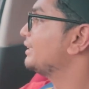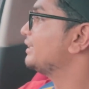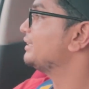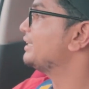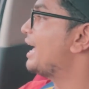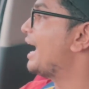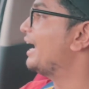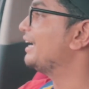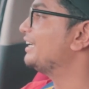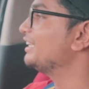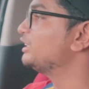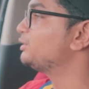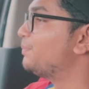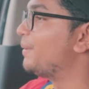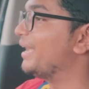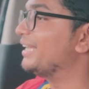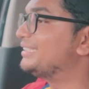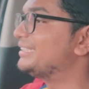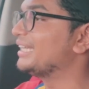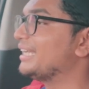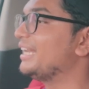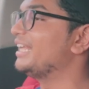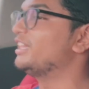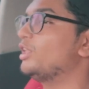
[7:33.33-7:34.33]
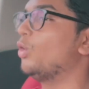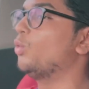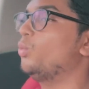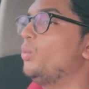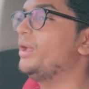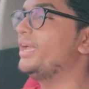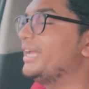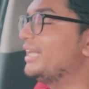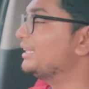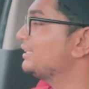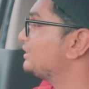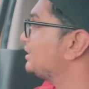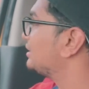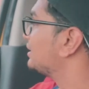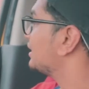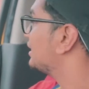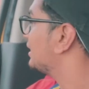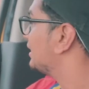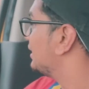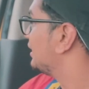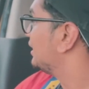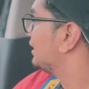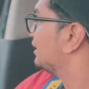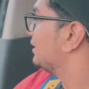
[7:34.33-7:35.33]
that is basically the wheels
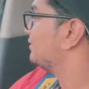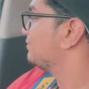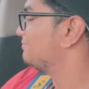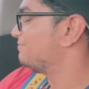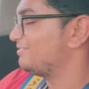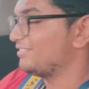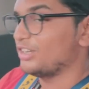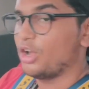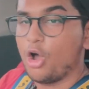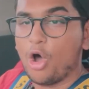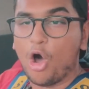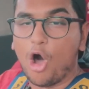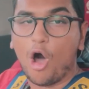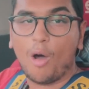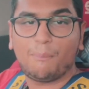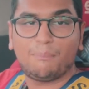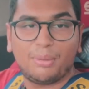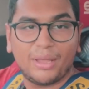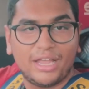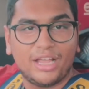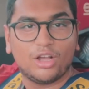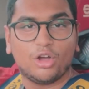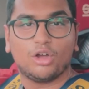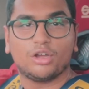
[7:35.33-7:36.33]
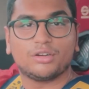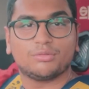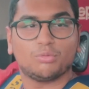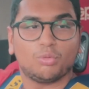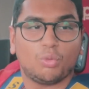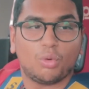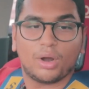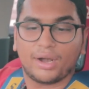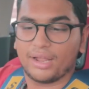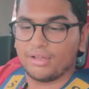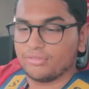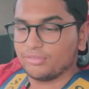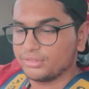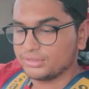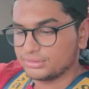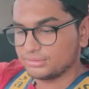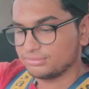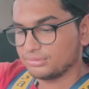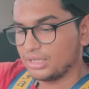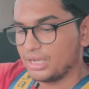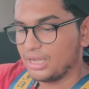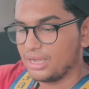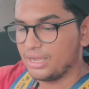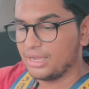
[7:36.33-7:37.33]
hopping or whatever.
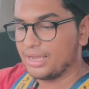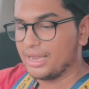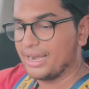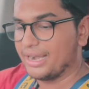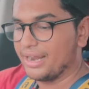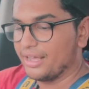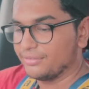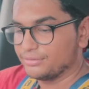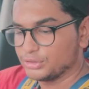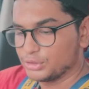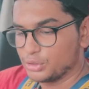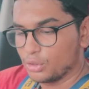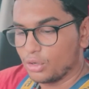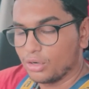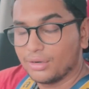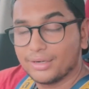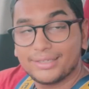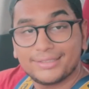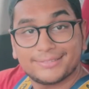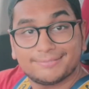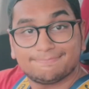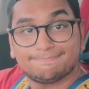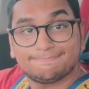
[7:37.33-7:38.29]
And I've stalled.